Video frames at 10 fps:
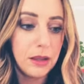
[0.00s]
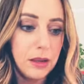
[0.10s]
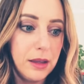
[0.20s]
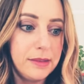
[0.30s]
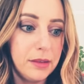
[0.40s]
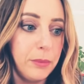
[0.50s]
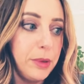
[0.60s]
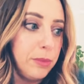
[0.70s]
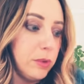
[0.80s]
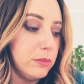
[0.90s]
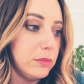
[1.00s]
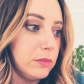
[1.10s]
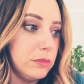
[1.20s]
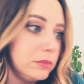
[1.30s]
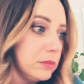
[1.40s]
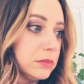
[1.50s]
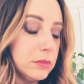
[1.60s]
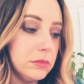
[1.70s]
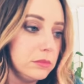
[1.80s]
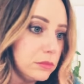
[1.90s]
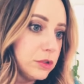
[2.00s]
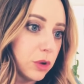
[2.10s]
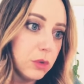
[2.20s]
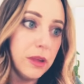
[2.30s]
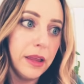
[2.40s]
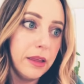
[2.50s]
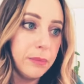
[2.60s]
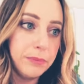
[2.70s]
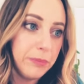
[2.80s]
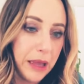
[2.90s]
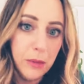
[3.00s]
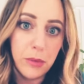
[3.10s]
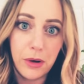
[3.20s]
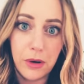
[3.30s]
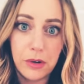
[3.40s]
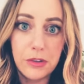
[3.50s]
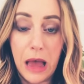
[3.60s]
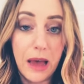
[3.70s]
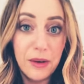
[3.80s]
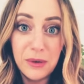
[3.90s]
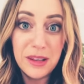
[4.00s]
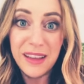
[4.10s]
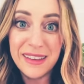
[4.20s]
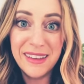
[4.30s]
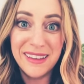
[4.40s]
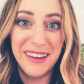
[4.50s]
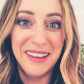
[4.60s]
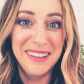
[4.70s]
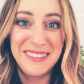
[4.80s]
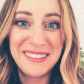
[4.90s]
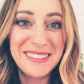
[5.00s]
it's some people don't like hamburgers i don't like kids